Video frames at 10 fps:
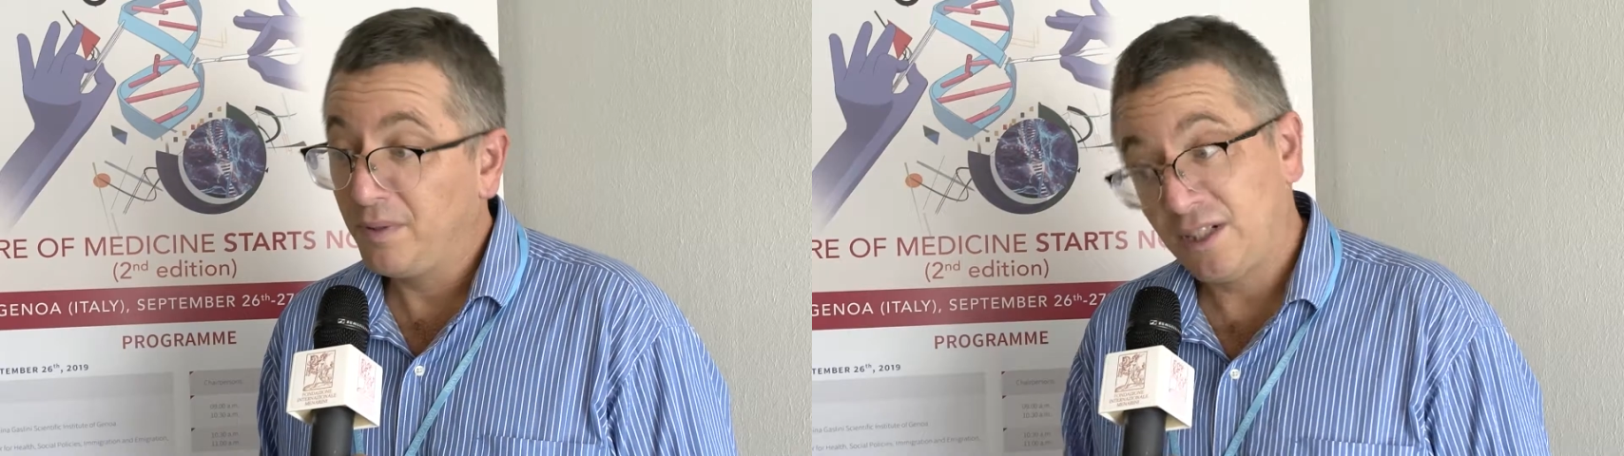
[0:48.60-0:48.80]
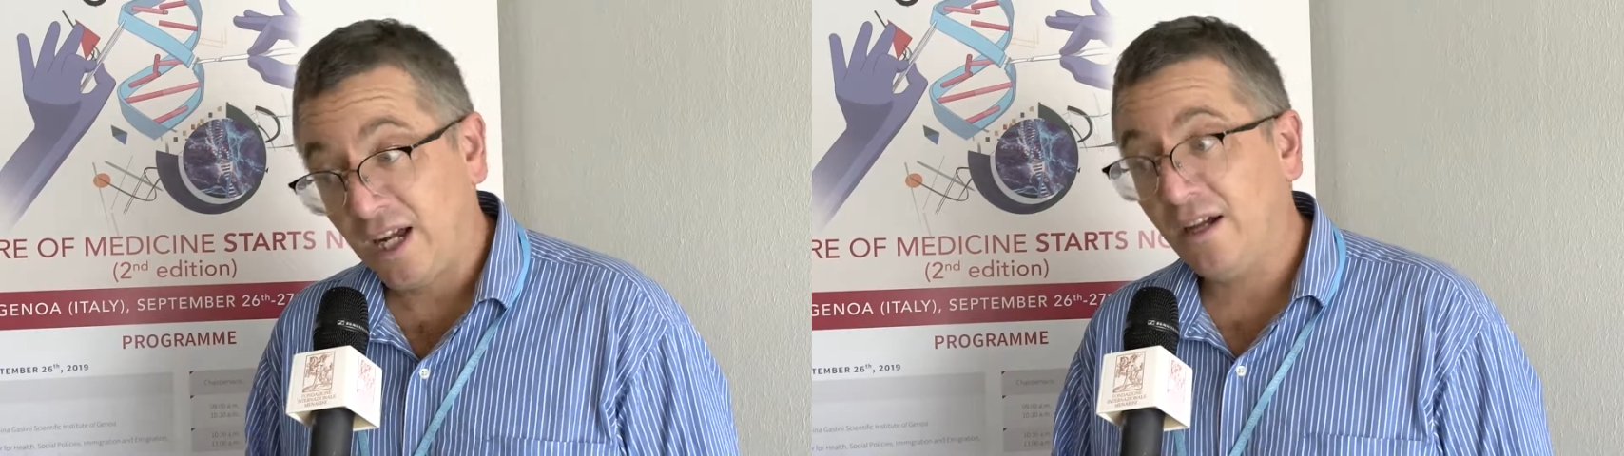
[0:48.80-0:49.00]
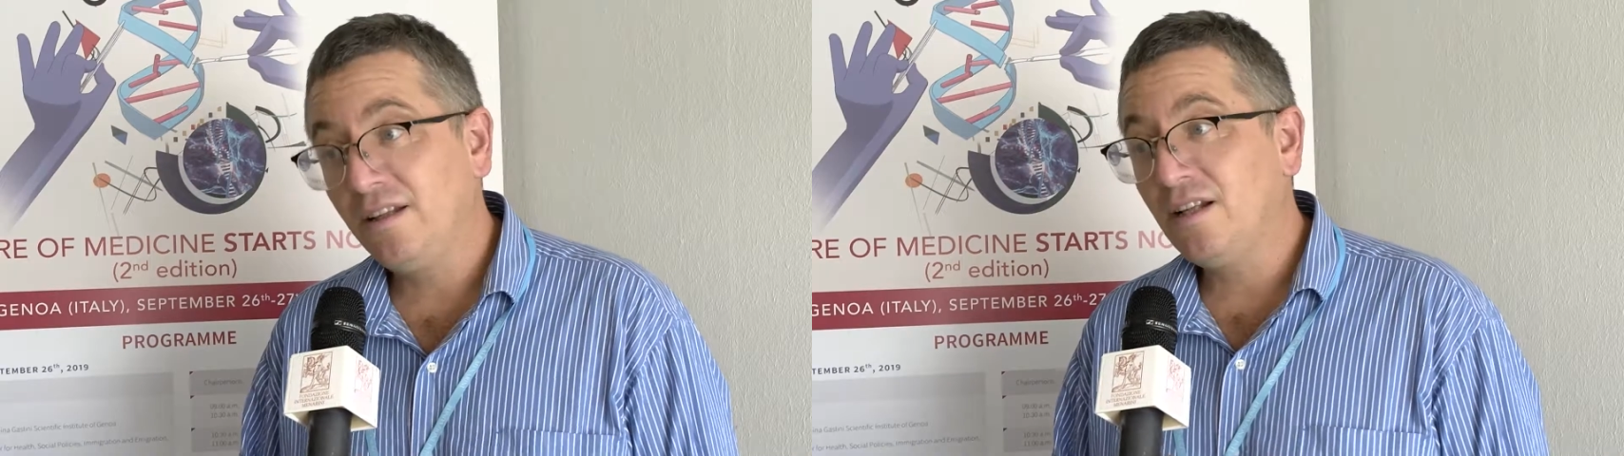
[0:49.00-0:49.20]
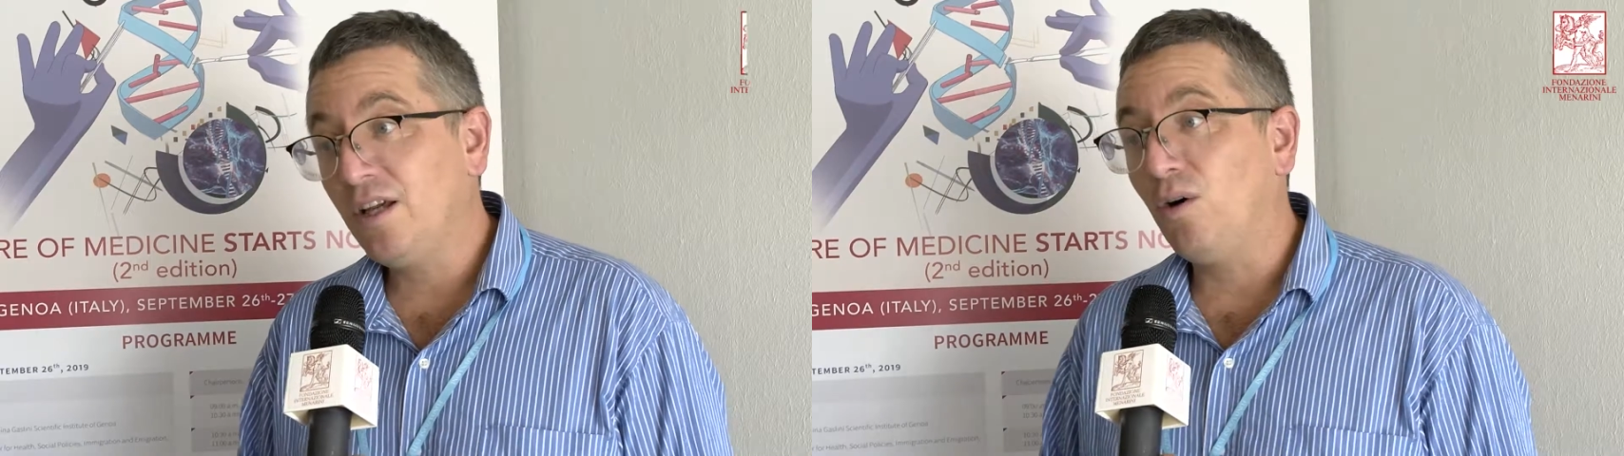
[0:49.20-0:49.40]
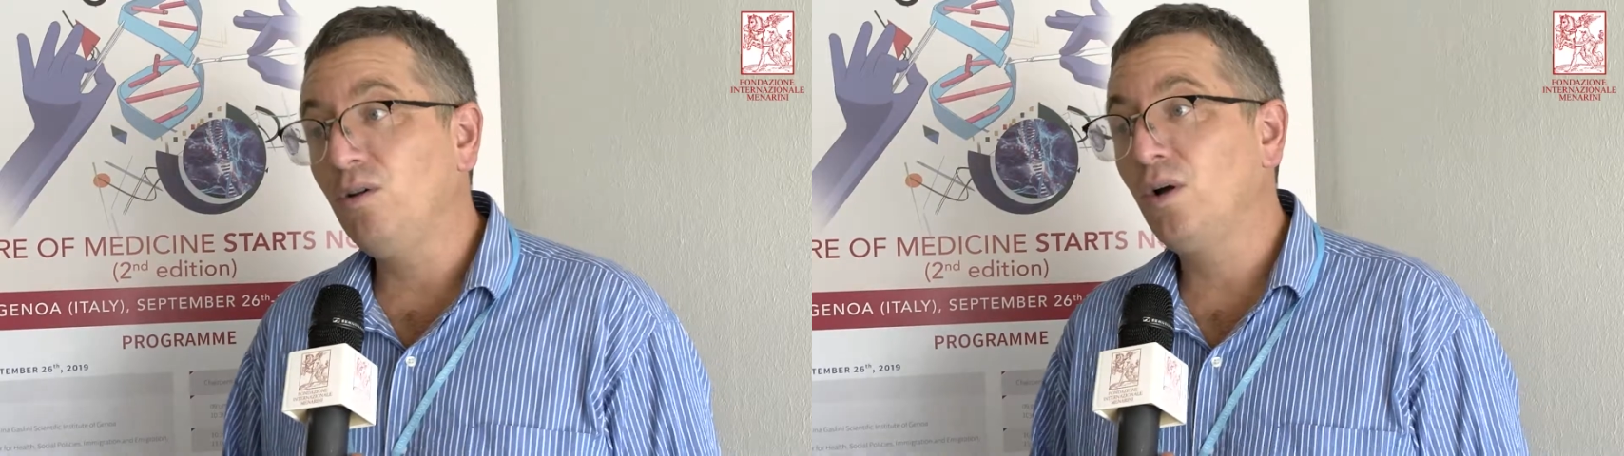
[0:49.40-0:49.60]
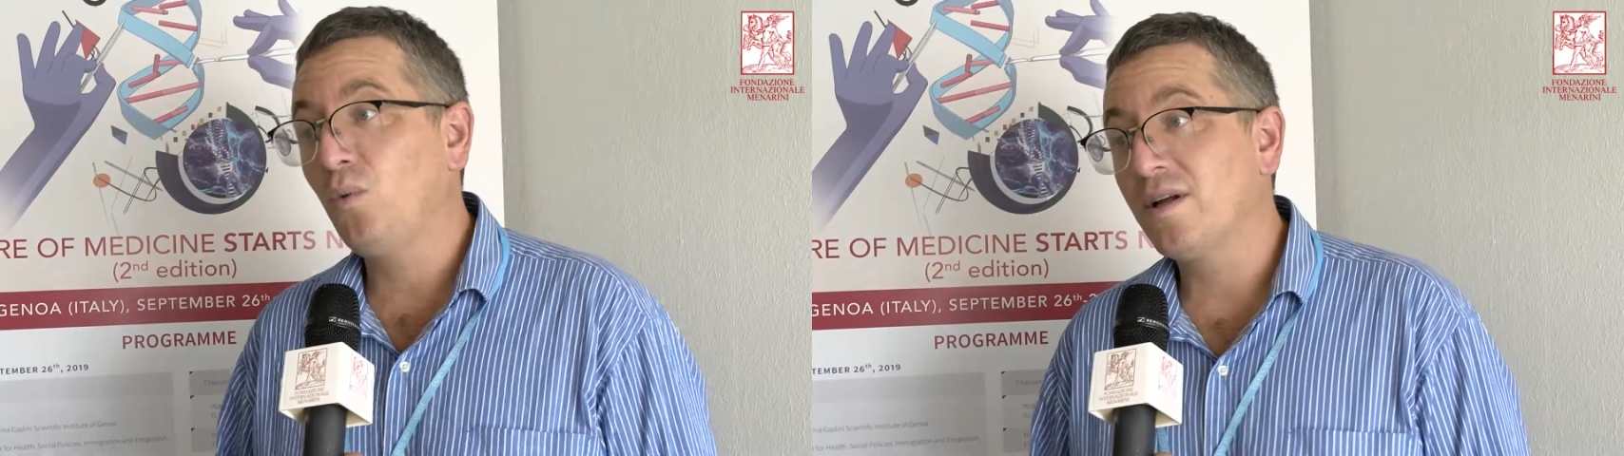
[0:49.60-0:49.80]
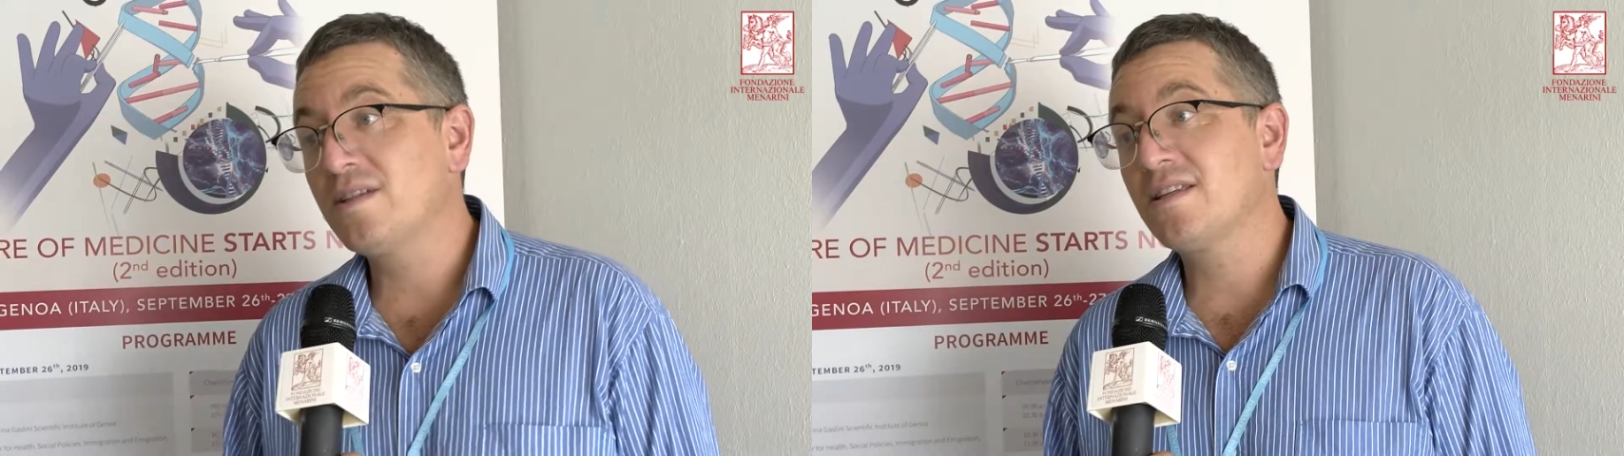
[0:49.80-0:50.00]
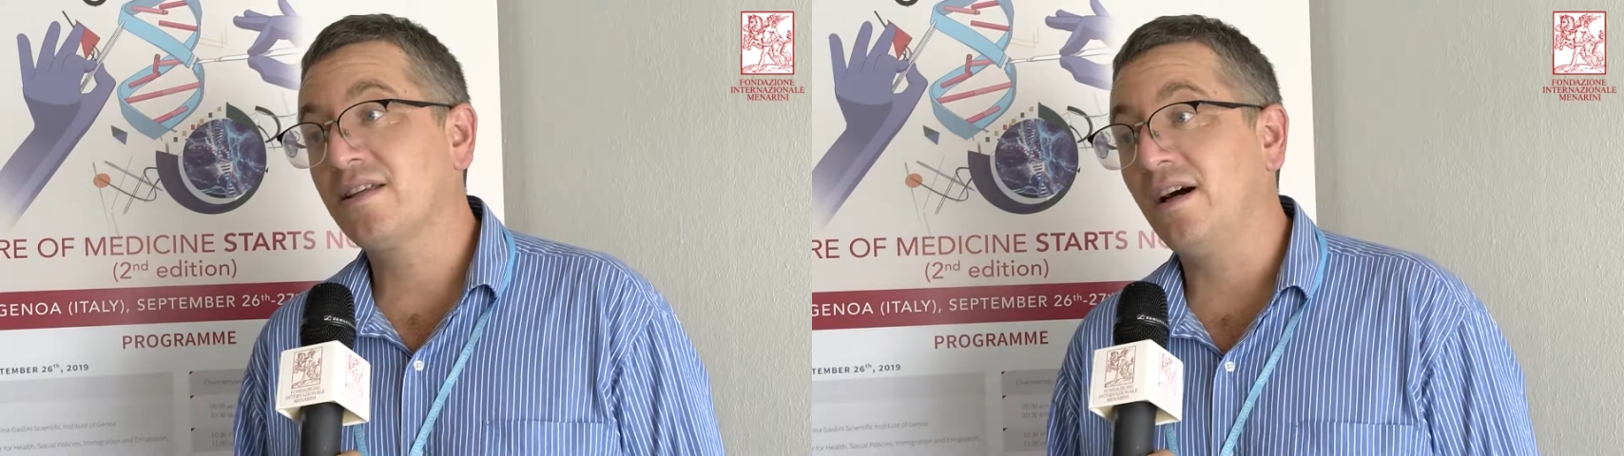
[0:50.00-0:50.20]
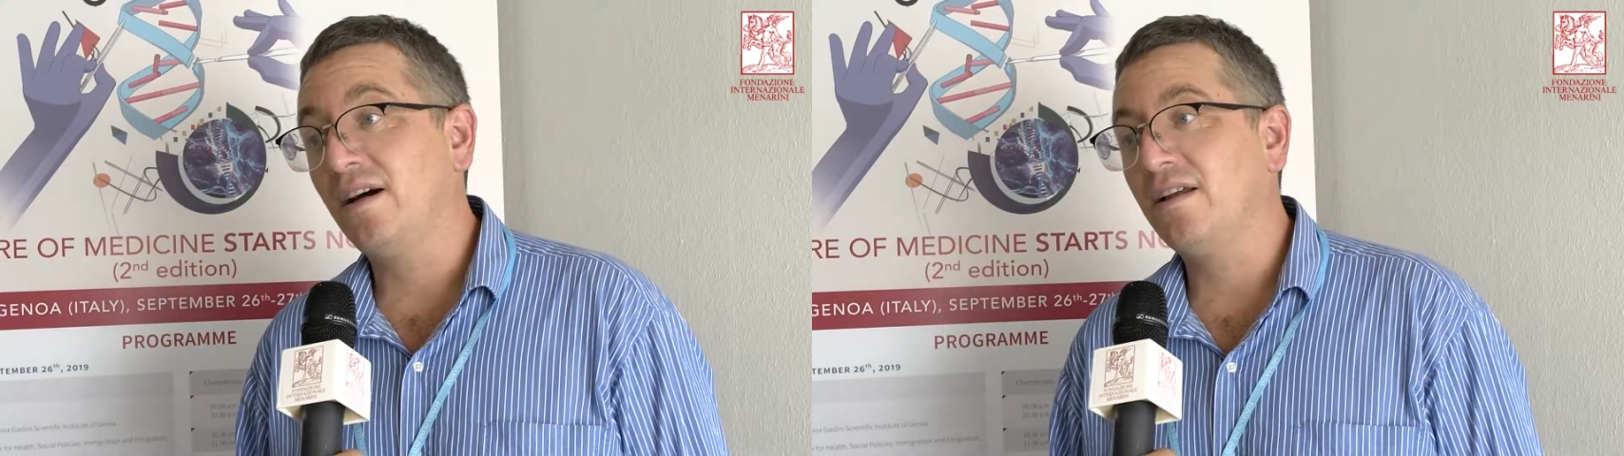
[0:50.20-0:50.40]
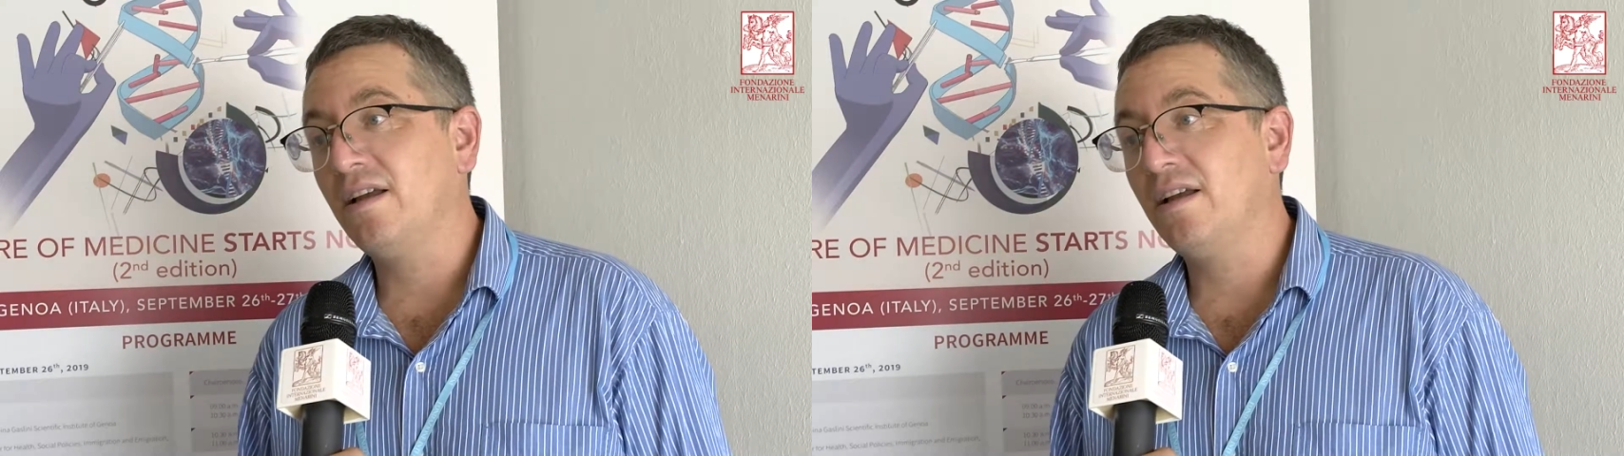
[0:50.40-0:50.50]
Currently, all the ones that are